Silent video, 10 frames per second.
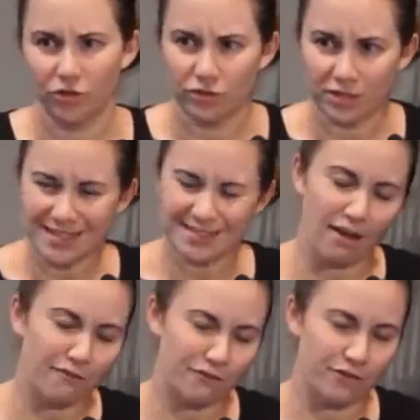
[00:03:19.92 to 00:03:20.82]
the
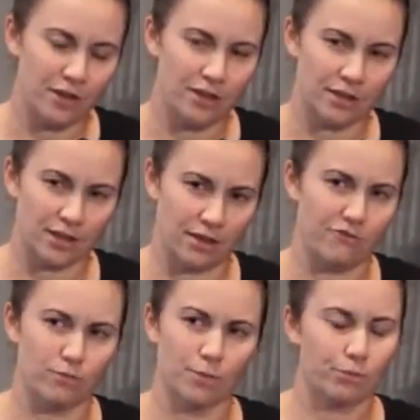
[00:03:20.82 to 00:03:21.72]
stuff that
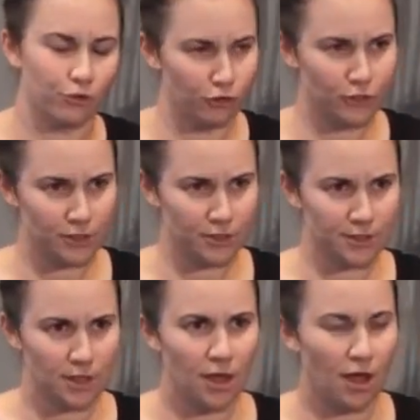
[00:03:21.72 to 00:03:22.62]
government produces,
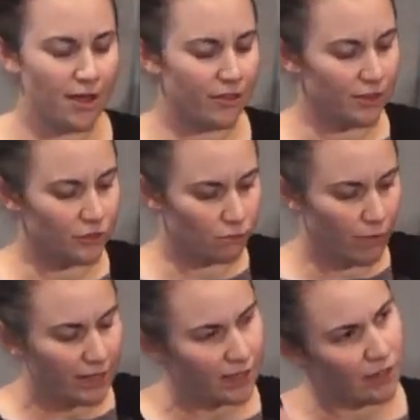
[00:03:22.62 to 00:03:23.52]
either
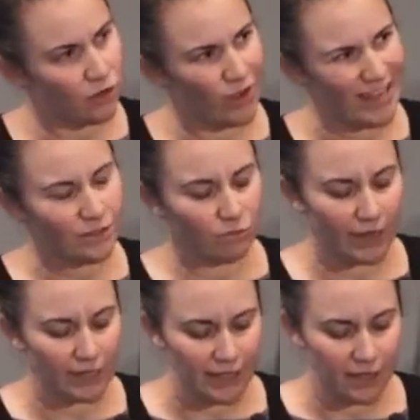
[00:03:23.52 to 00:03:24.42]
directly or
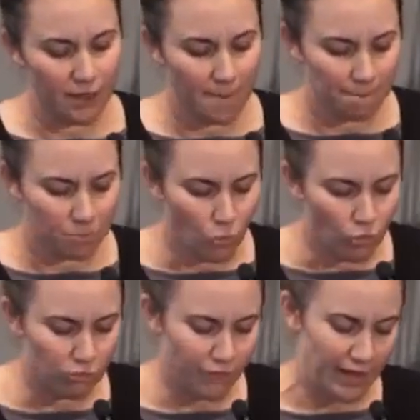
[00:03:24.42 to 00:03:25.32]
indirectly,
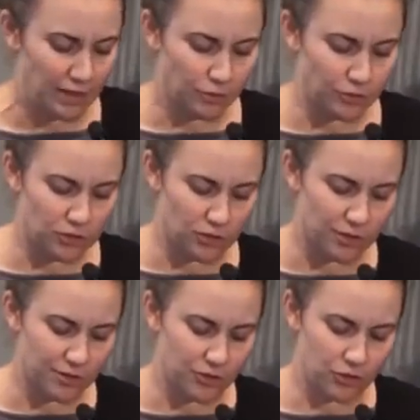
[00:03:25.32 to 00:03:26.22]
more available
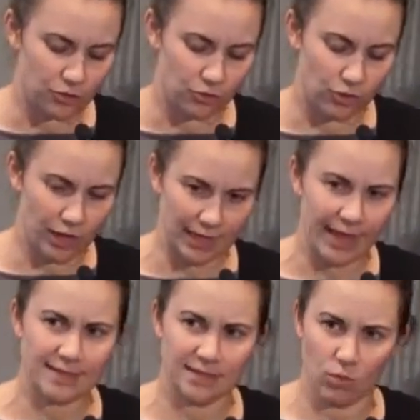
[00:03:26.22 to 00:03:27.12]
to
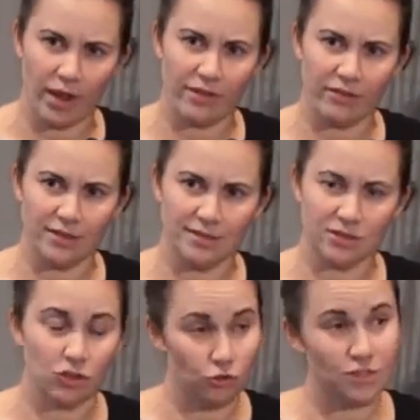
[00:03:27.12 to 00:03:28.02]
collate in a way that is
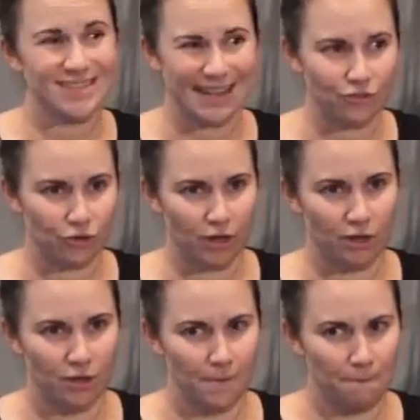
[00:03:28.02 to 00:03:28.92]
user-centric.
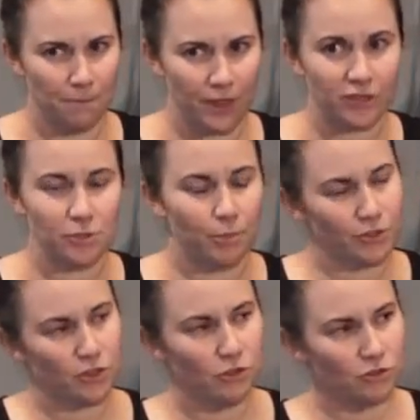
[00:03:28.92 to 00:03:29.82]
That actually puts
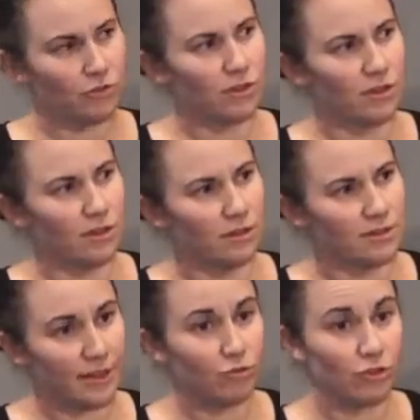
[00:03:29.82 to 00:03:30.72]
the user at the
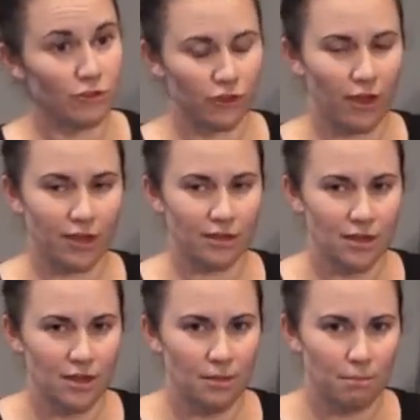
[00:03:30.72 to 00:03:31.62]
center of the design,
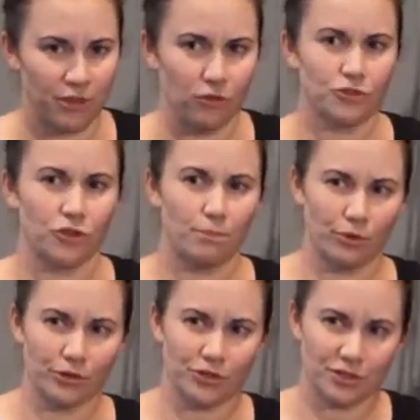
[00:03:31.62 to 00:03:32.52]
but then also
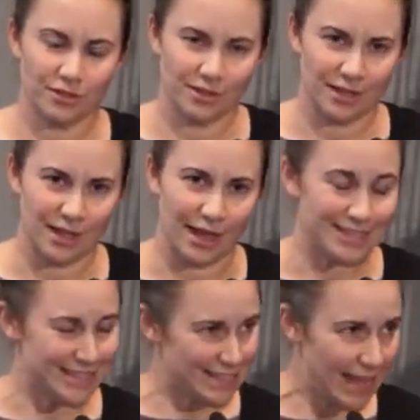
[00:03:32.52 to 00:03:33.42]
puts the
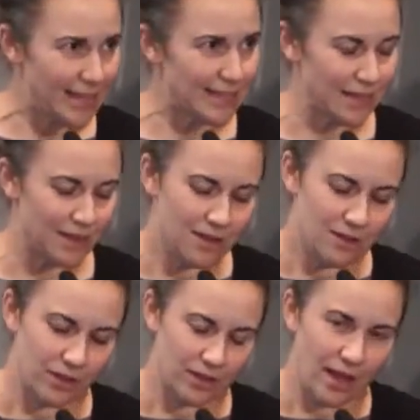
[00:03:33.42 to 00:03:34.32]
understanding
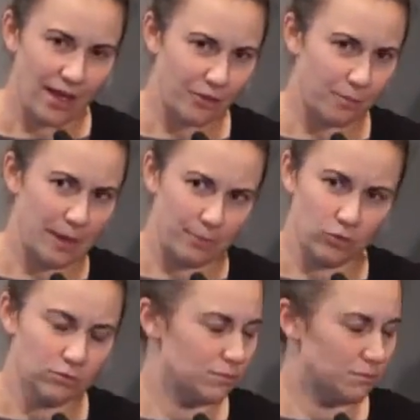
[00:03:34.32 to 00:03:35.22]
that other
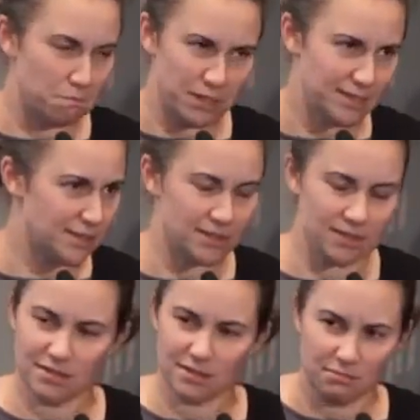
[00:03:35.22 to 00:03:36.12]
people,
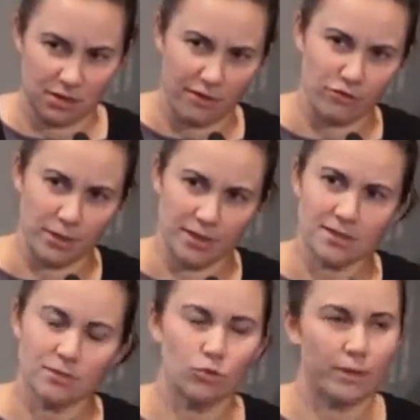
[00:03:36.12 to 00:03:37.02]
businesses,
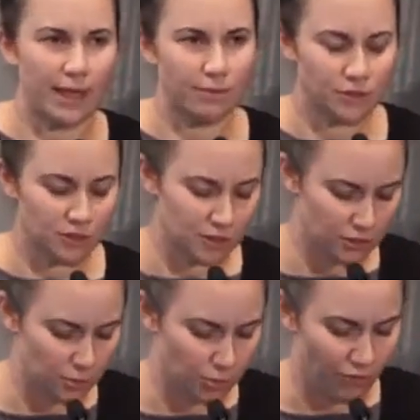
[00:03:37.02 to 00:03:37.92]
governments, will be able to
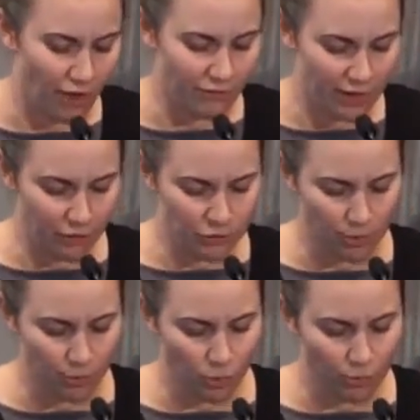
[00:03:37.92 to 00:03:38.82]
provide value on
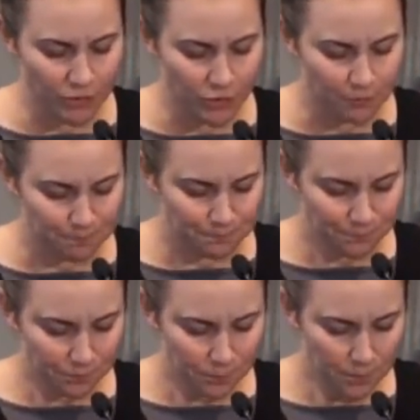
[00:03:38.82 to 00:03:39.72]
top of what we do.
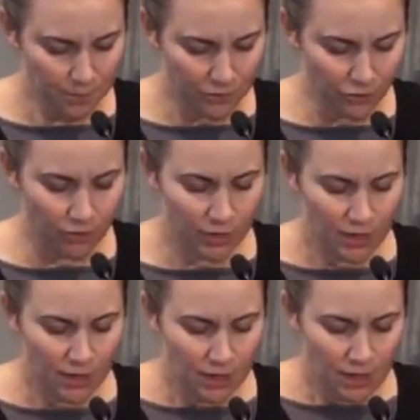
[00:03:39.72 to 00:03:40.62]
So
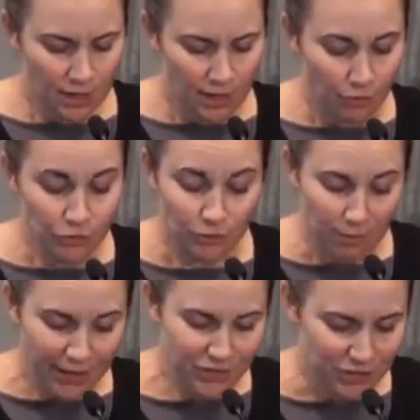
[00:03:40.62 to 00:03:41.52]
I want you to
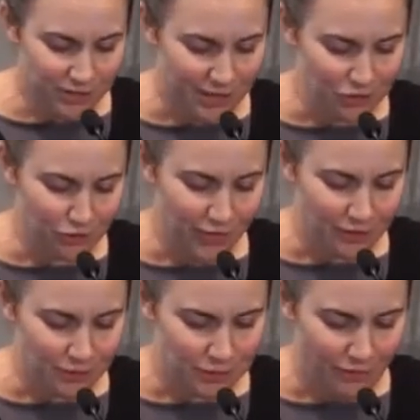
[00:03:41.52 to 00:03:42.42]
imagine that all of that
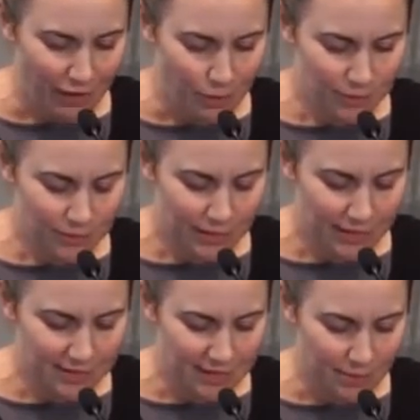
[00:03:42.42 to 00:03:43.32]
is available
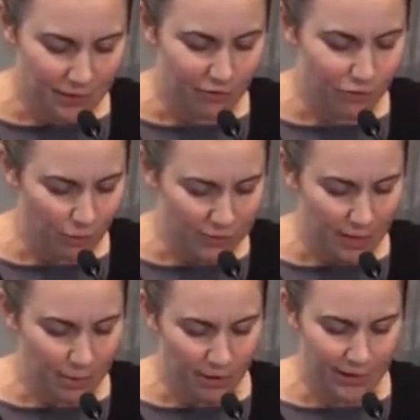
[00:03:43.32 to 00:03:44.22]
and that everything was
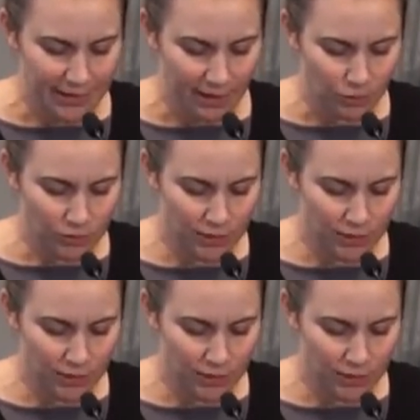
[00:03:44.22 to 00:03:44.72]
API enabled.